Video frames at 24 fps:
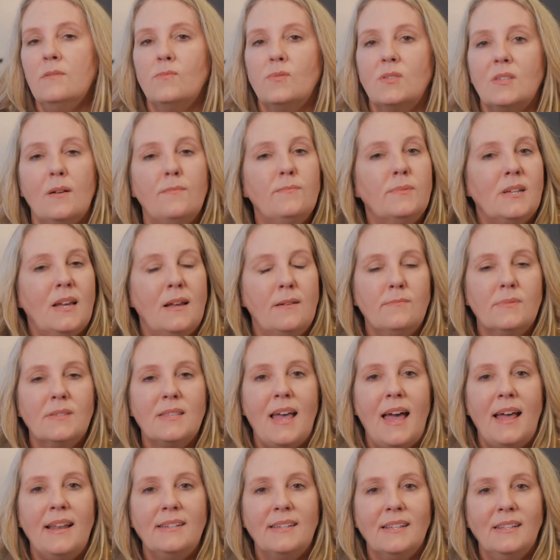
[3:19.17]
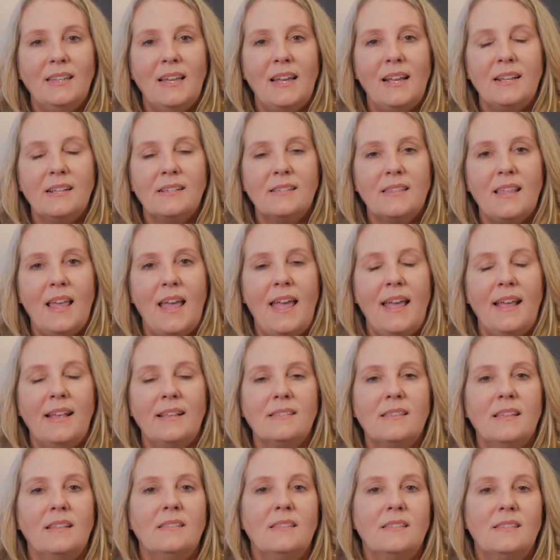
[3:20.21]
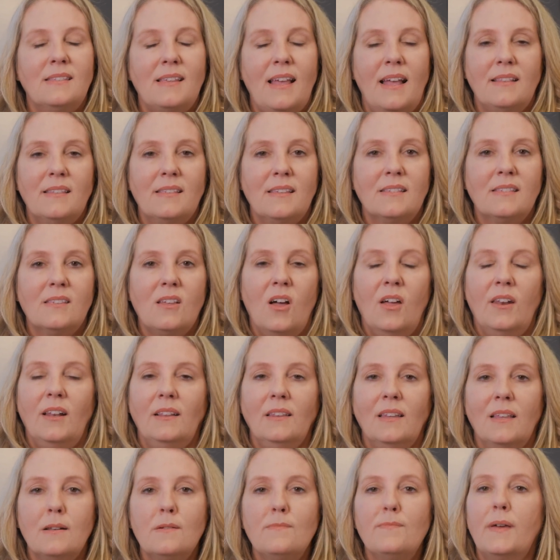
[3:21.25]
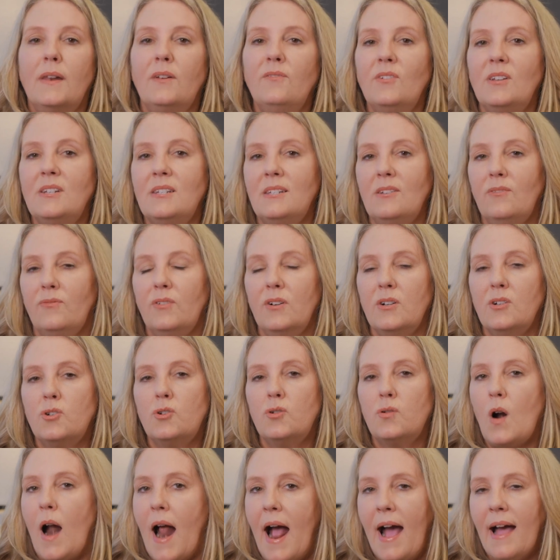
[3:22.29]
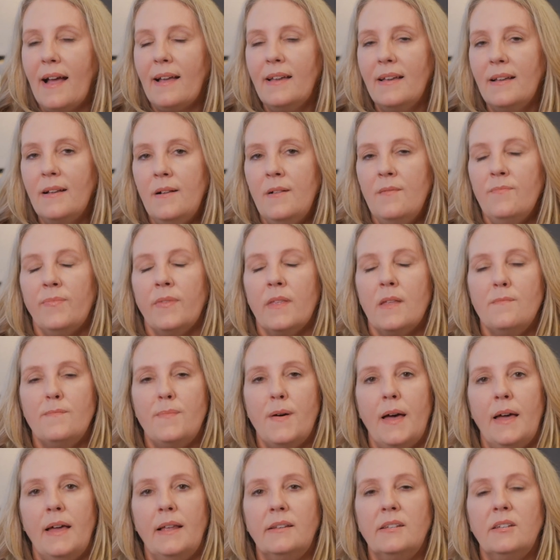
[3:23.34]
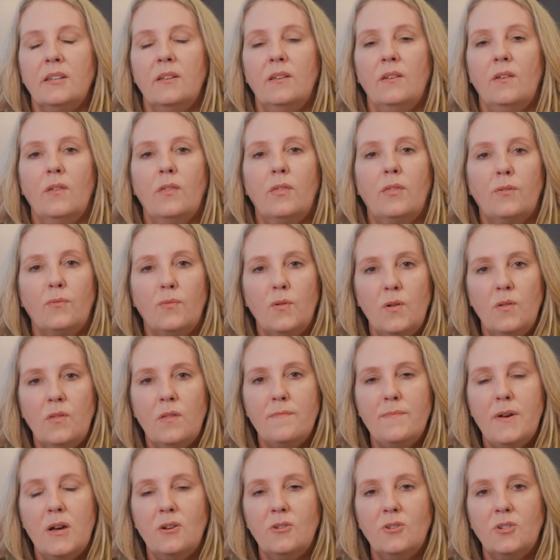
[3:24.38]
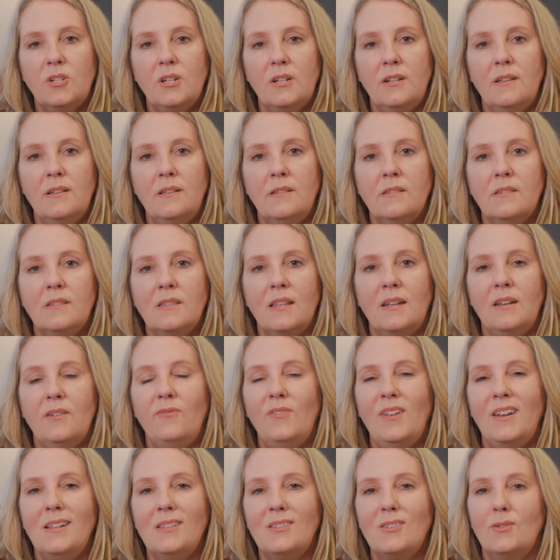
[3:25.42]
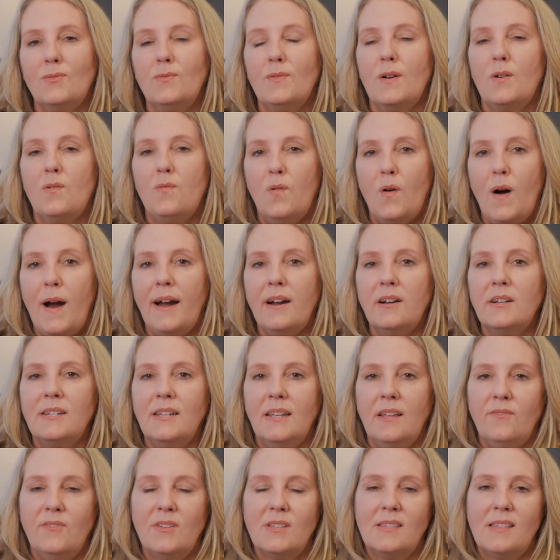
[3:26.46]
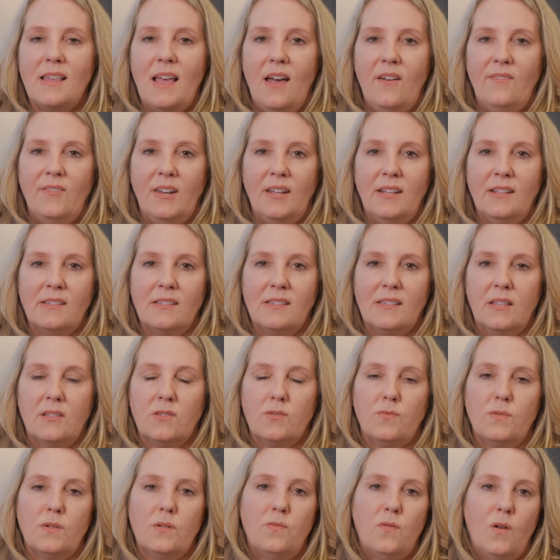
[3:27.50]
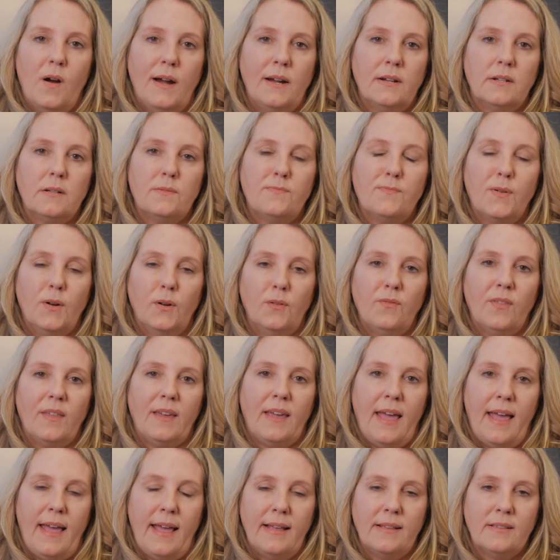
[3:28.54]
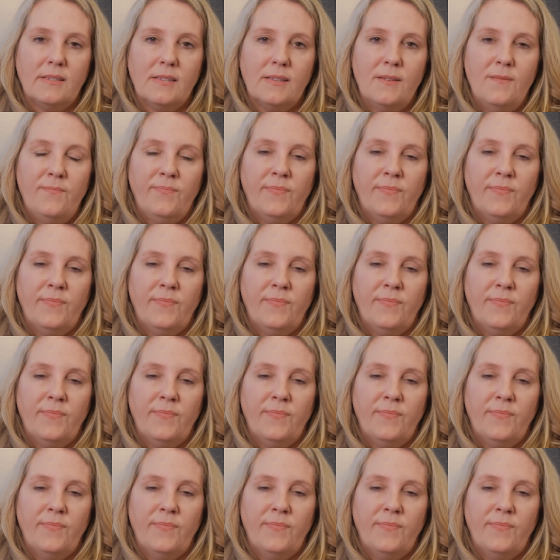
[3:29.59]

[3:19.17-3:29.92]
Sometimes that delays things and sets us on a little bit of a different track, but through the motions, the defendants are required to give us the evidence that's required to prove the case.